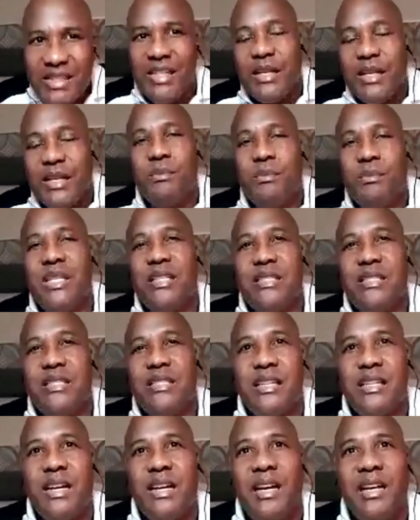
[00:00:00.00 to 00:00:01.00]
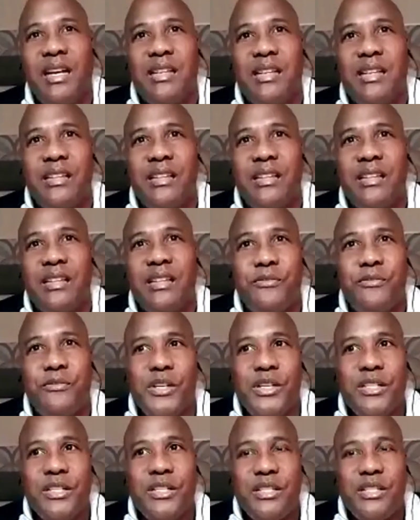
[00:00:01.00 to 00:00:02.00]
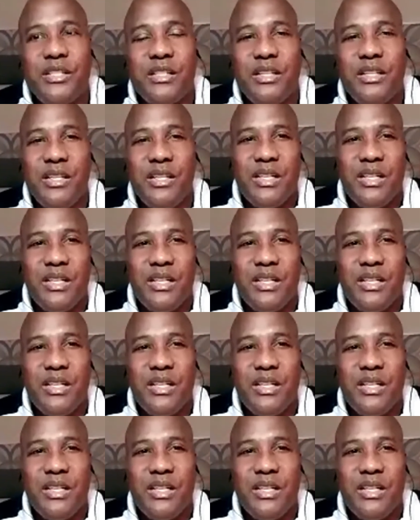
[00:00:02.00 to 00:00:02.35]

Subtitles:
It means that the first,